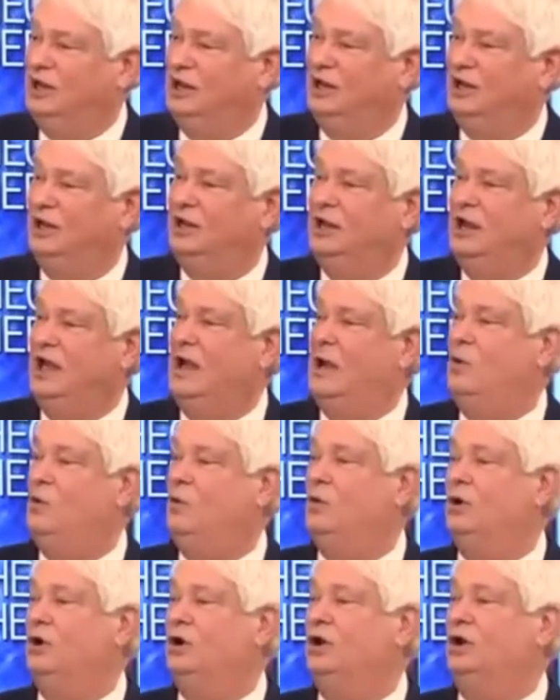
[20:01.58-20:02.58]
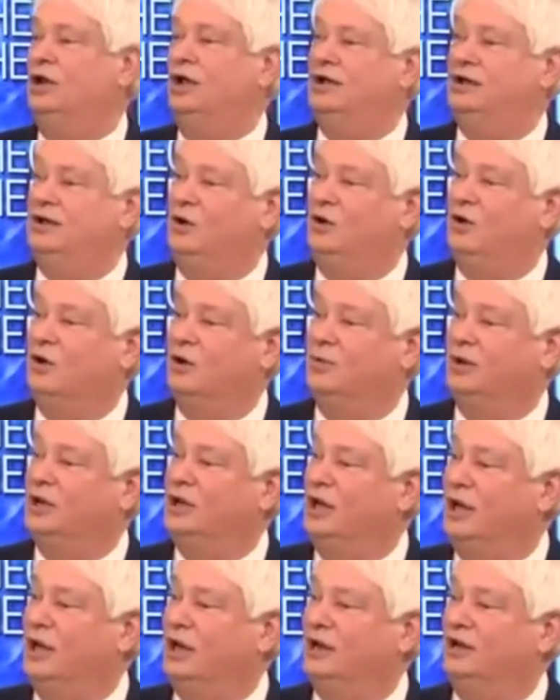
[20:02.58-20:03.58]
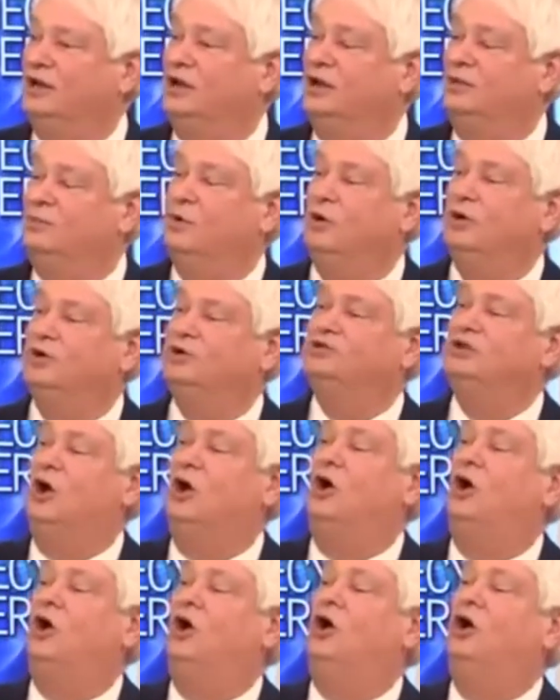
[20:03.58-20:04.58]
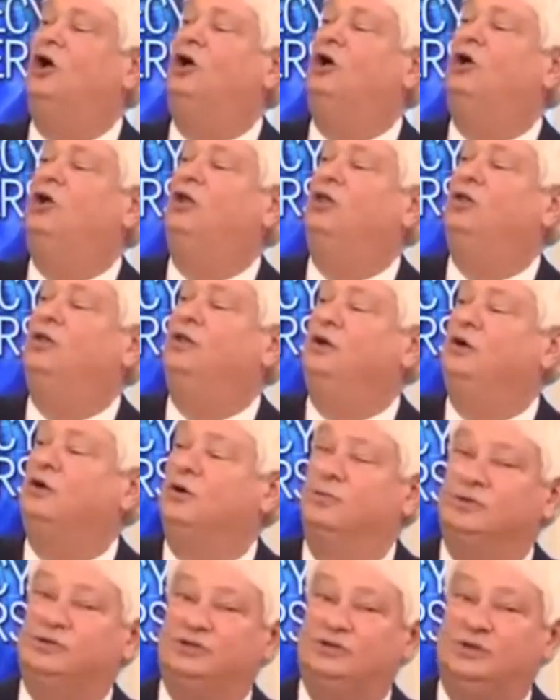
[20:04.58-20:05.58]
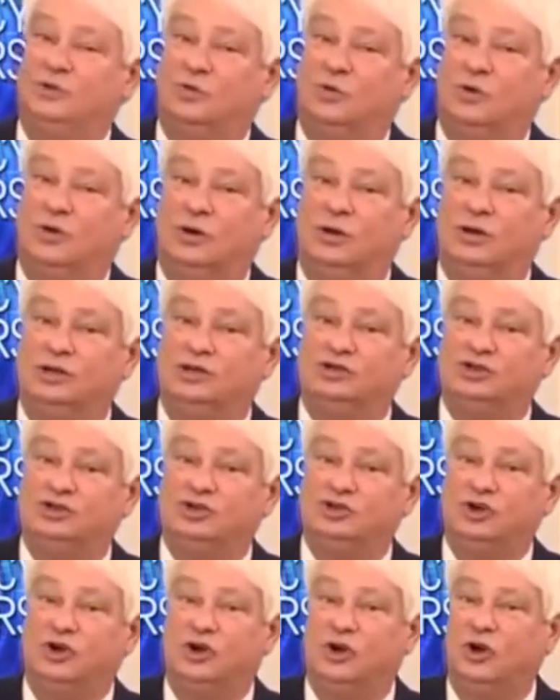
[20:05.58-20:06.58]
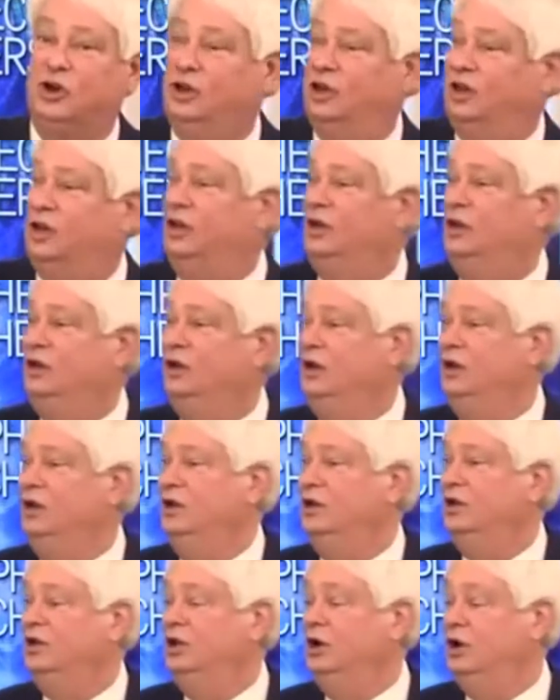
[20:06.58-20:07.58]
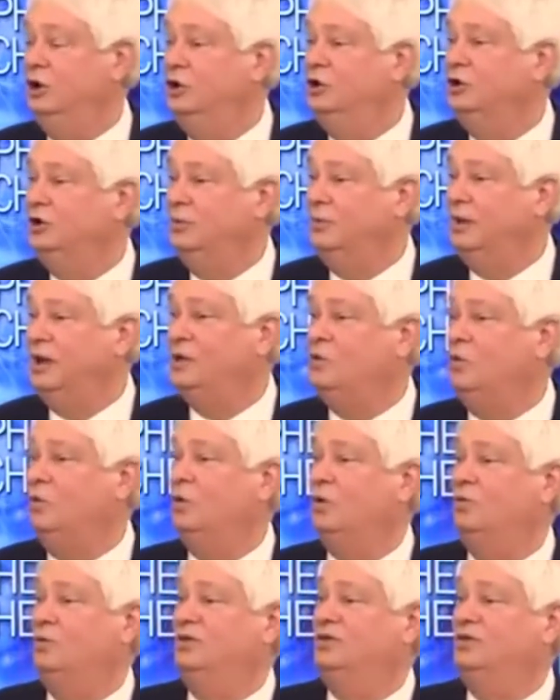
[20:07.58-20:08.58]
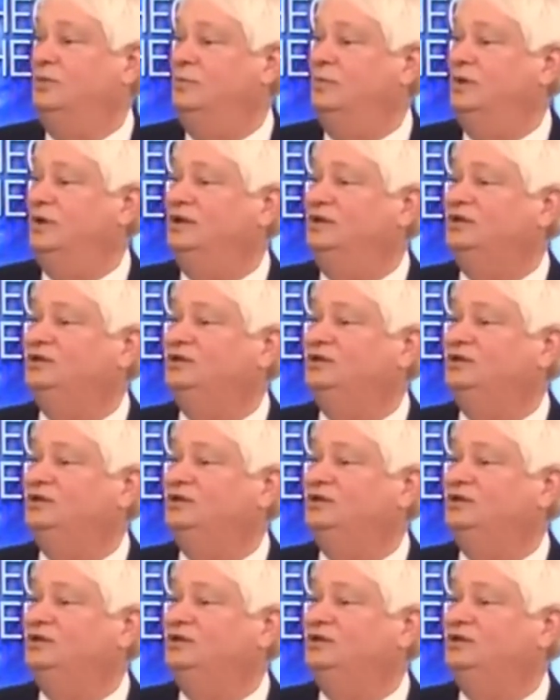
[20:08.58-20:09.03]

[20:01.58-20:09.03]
beginning. Now we're going to at Armageddon. He brings all the armies of the world, and surely, who can make war with